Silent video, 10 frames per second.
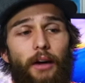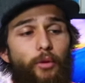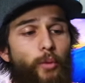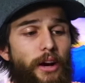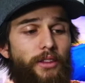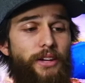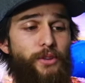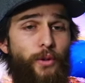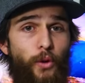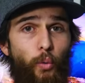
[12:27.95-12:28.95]
I will wear these
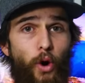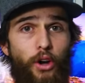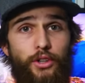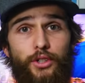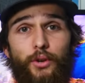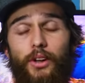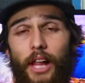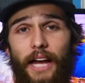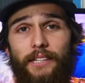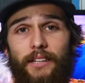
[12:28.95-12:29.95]
on the walk to
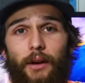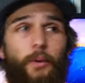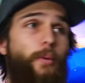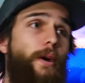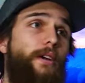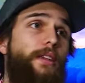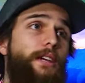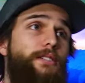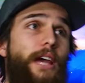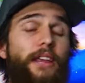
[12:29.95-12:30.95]
class, I will wear
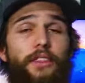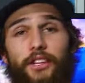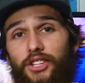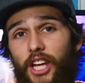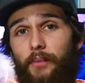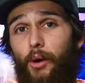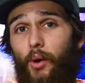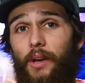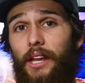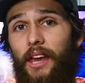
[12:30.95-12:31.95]
these at the gym
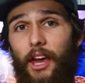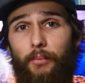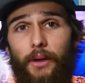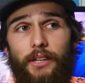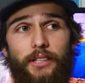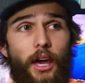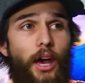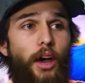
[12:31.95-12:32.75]
on campus,